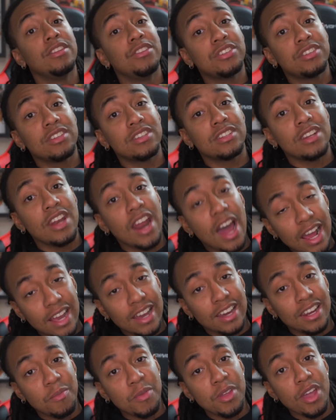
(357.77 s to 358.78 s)
this is
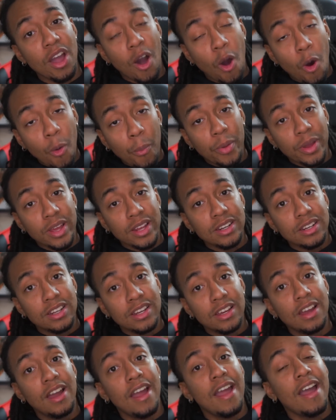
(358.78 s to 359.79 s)
not going to be opened
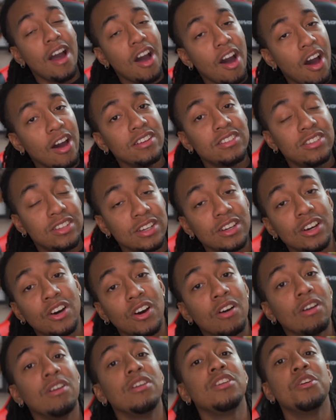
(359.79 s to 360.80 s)

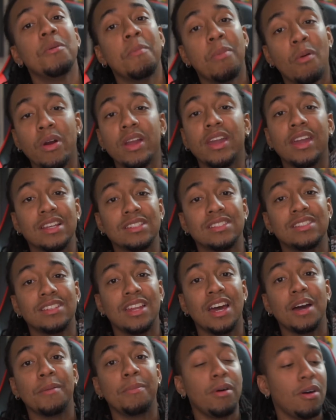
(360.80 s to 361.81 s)
until your boy gets to
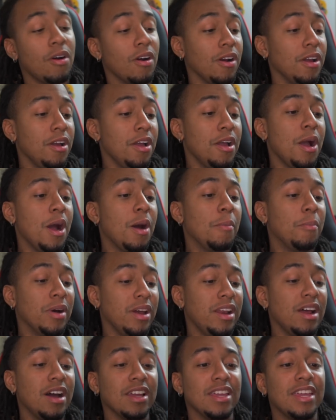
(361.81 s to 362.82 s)
that part.
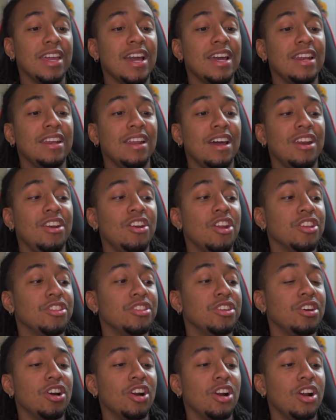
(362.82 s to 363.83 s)
But again,
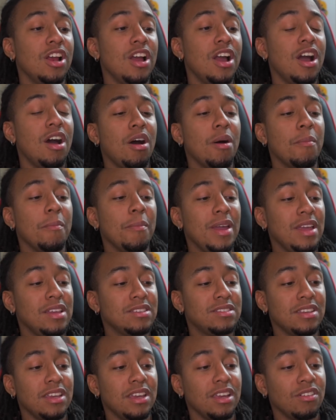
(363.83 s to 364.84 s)
another
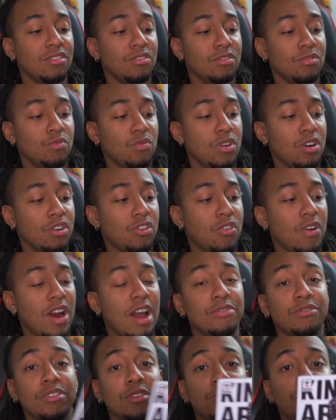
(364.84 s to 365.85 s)
amazing,
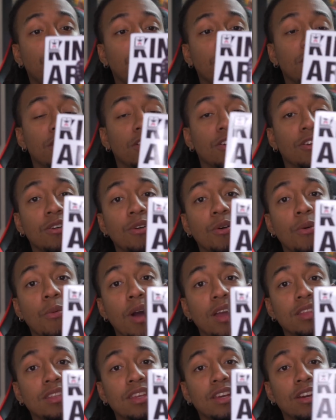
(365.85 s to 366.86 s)
well-crafted figure
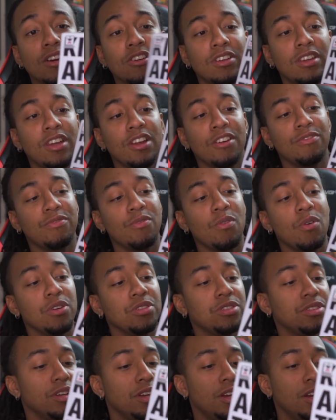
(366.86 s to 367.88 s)
right there. Gear
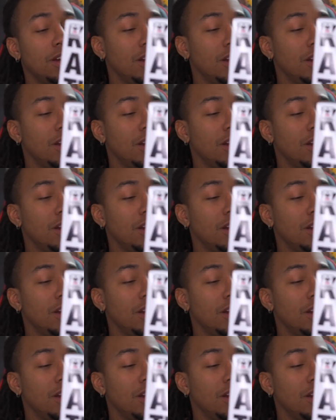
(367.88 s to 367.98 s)
4th